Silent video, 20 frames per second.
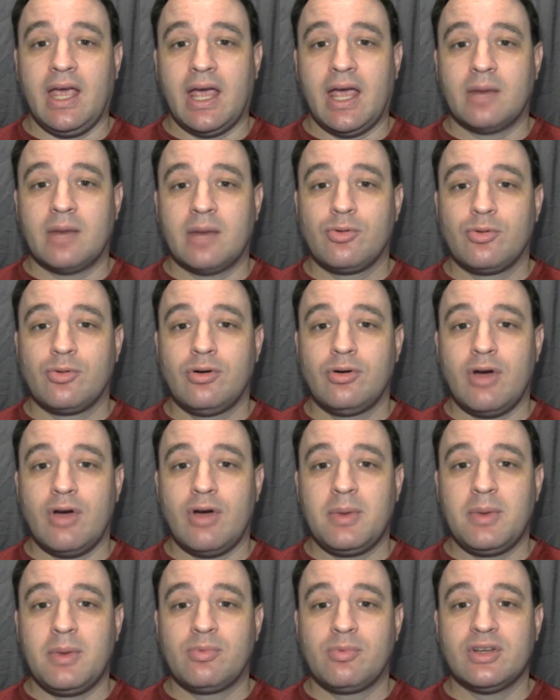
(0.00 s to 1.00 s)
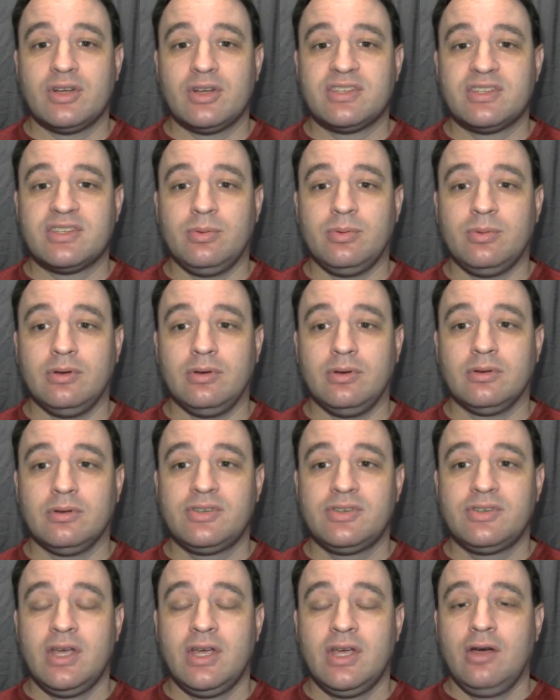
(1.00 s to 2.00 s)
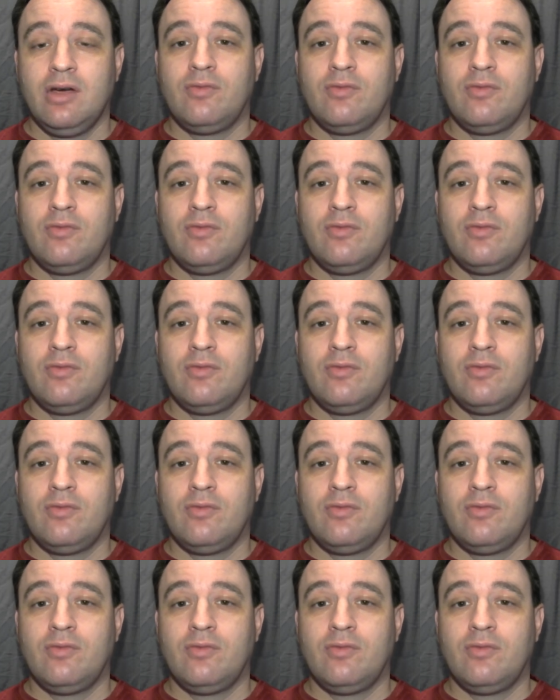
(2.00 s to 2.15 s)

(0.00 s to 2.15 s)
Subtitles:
and programming principles